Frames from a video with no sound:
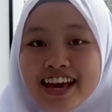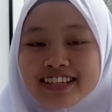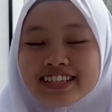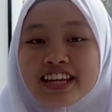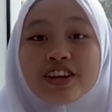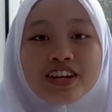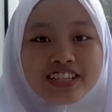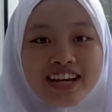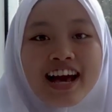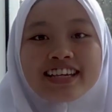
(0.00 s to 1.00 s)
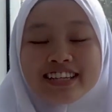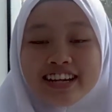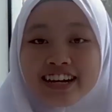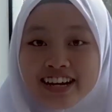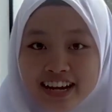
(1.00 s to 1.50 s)
Yes, Indonesia is
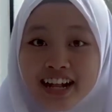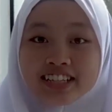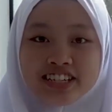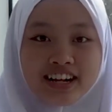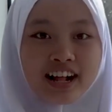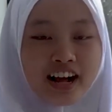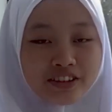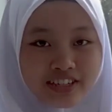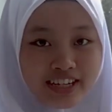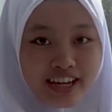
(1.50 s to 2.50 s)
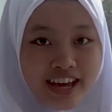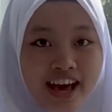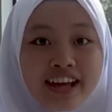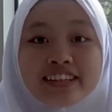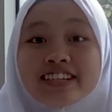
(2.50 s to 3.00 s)
an agricultural country.
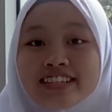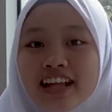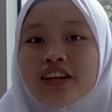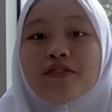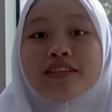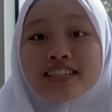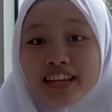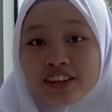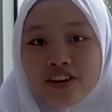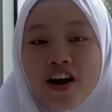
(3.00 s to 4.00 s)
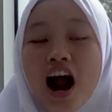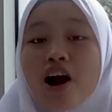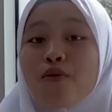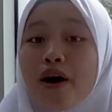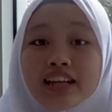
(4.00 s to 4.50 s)
The results of this sector
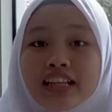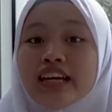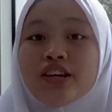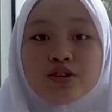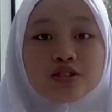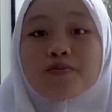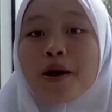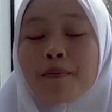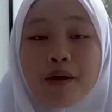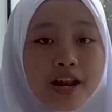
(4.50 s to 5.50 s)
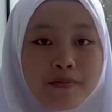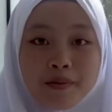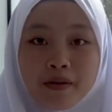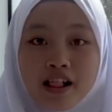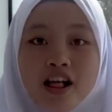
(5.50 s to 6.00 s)
are widely used by many
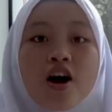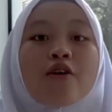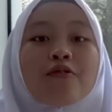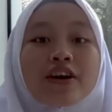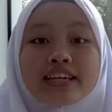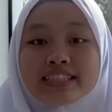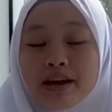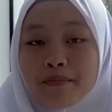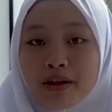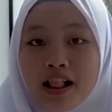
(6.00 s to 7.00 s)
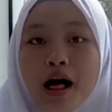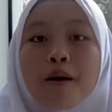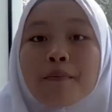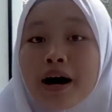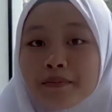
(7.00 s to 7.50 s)
people. For example,
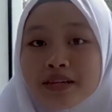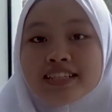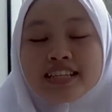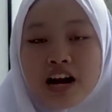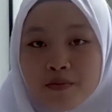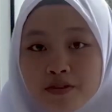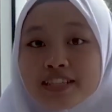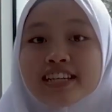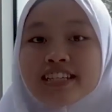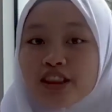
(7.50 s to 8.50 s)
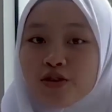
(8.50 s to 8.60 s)
mung beans are processed